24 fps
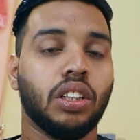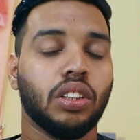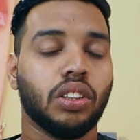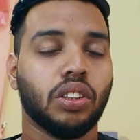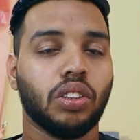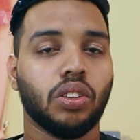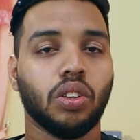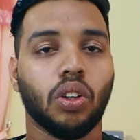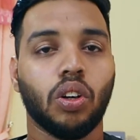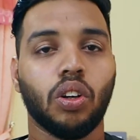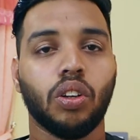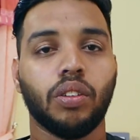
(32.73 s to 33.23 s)

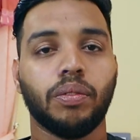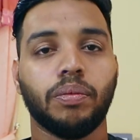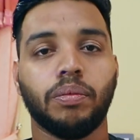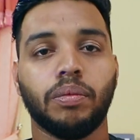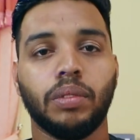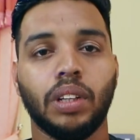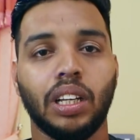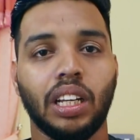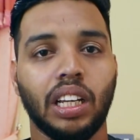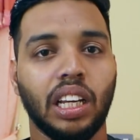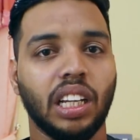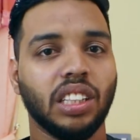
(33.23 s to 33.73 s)
So
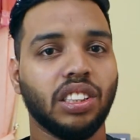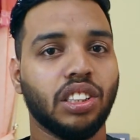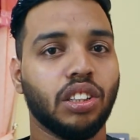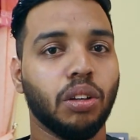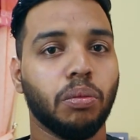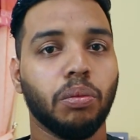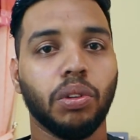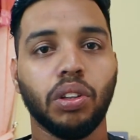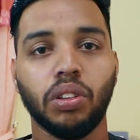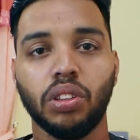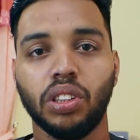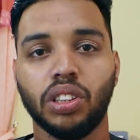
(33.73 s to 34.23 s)
let's
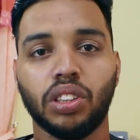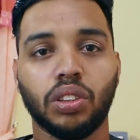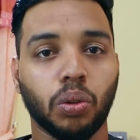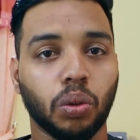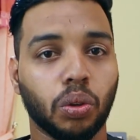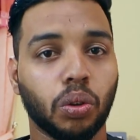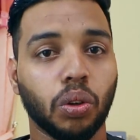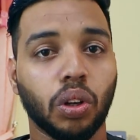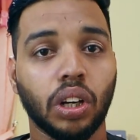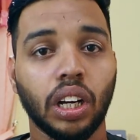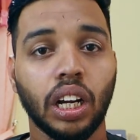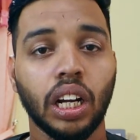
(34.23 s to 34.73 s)
jump into this
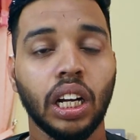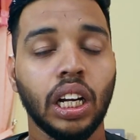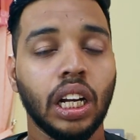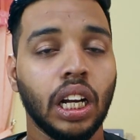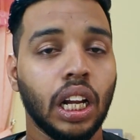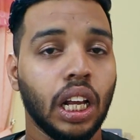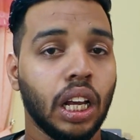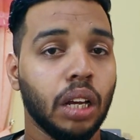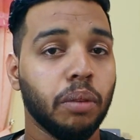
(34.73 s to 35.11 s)
tutorial.